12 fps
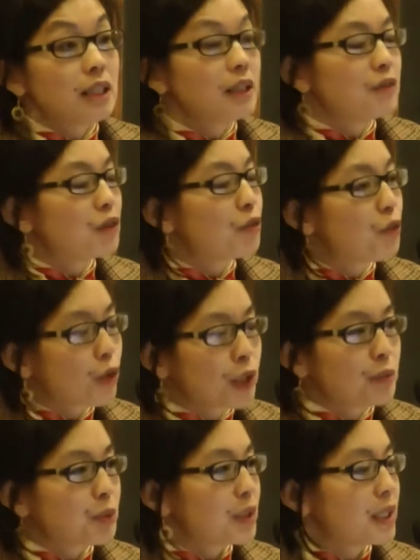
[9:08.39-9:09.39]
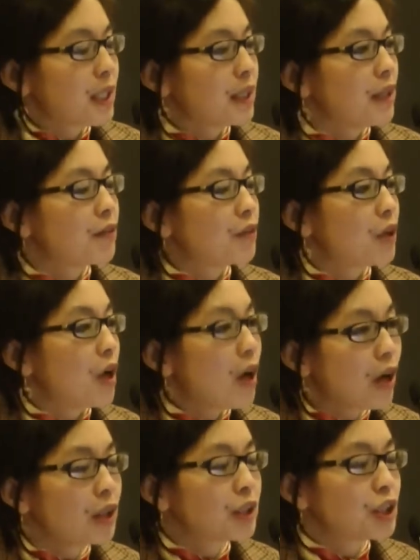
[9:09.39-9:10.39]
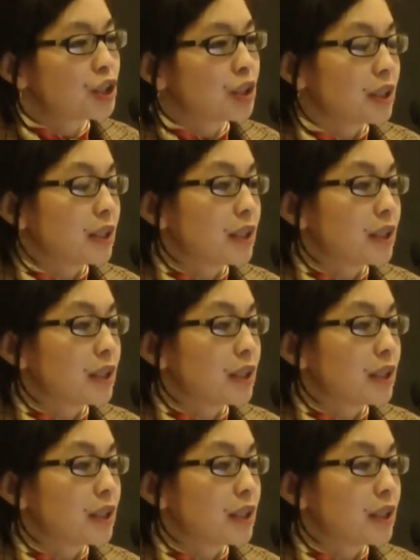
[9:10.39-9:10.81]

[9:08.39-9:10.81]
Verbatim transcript: even 40% of college